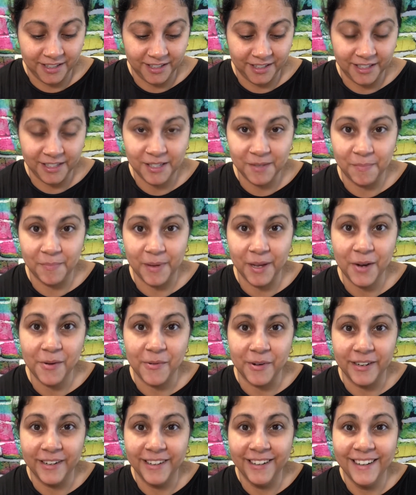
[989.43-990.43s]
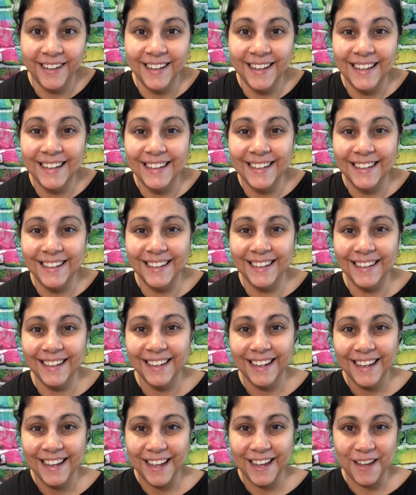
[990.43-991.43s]
It's a big one,
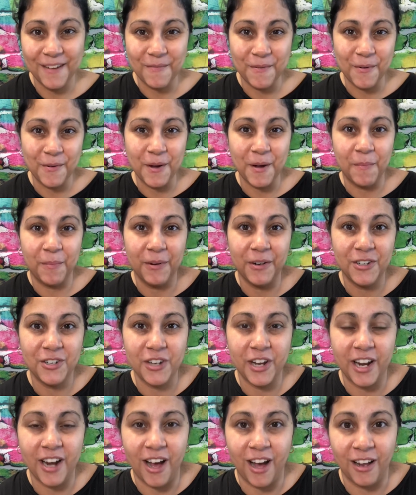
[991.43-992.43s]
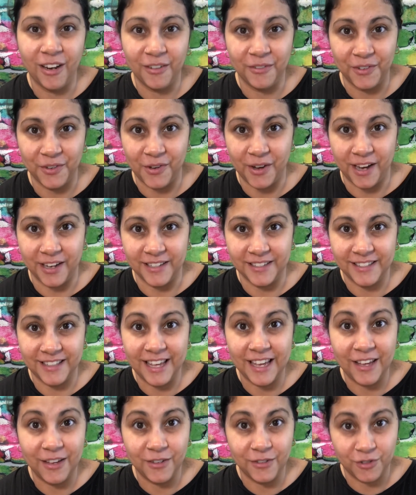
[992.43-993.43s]
but we appreciate all of you guys.
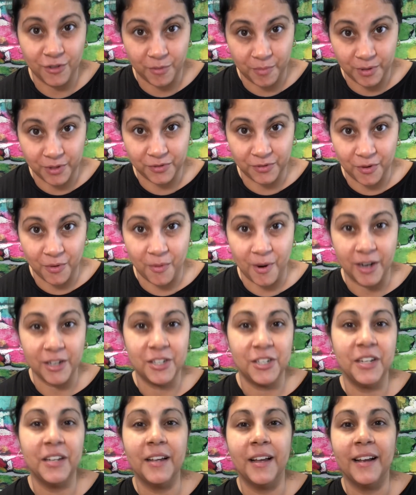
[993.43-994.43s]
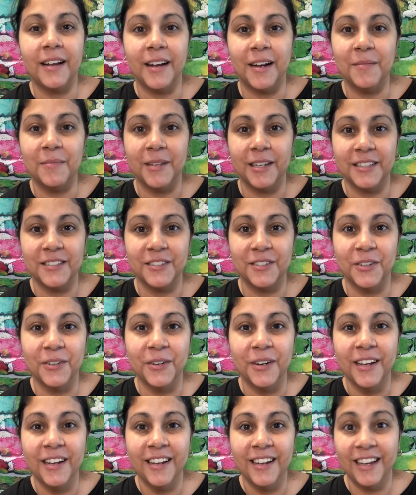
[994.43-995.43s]
Thank you so much for watching, and God bless you.
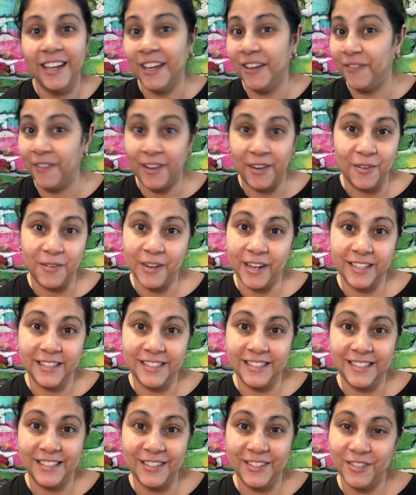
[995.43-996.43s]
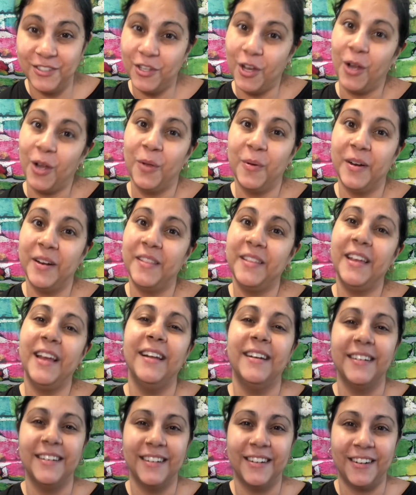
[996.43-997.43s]
If I don't get to see you, it's all the way to the
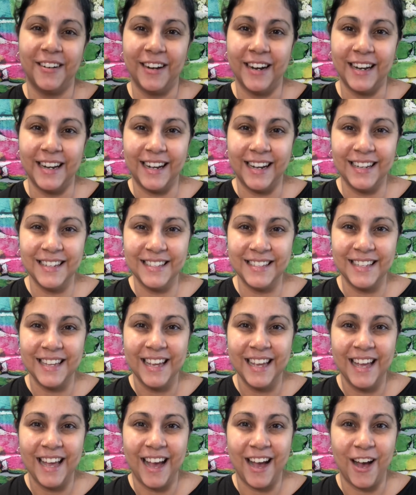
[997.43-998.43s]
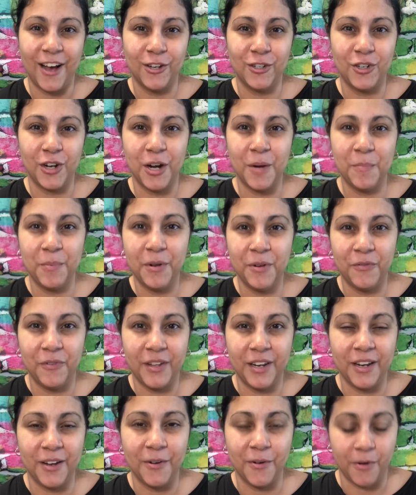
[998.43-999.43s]
end. All right, guys? I'll try to put a
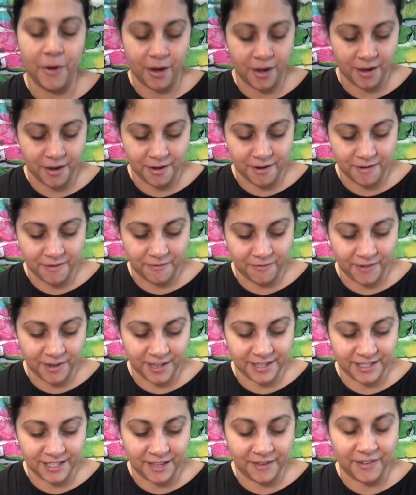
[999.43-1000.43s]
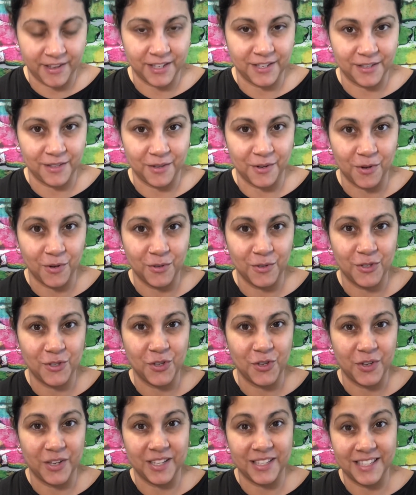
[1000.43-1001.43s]
video of us giving it to the goats so
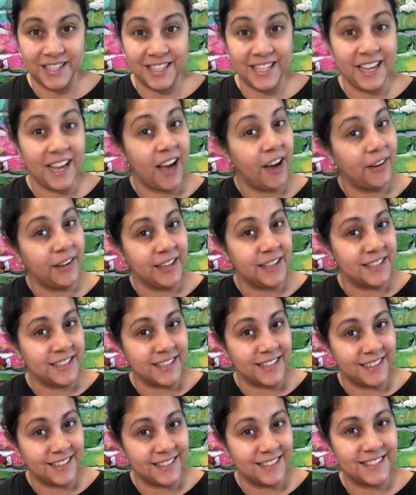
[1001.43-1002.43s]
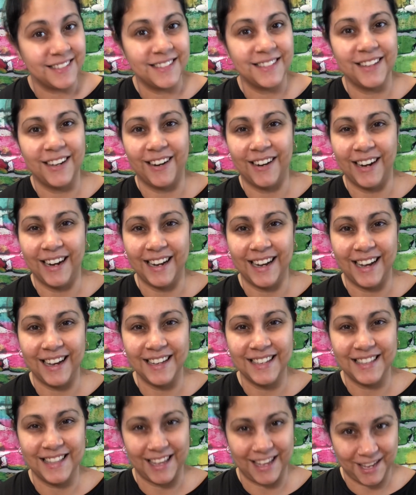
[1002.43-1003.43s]
you can see how easy it is. All right,
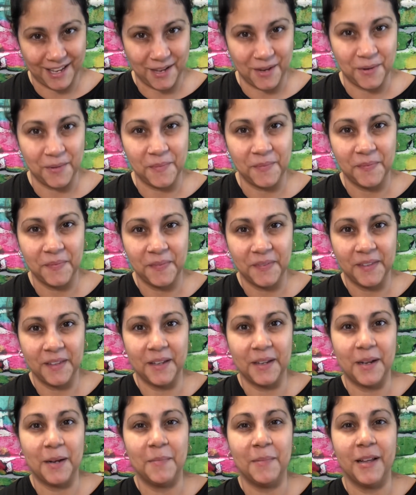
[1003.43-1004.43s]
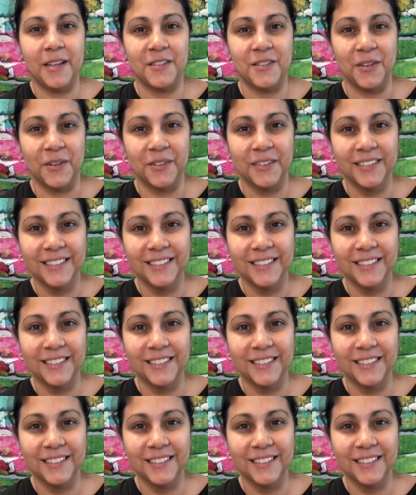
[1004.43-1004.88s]
guys? Thank you, and God bless you.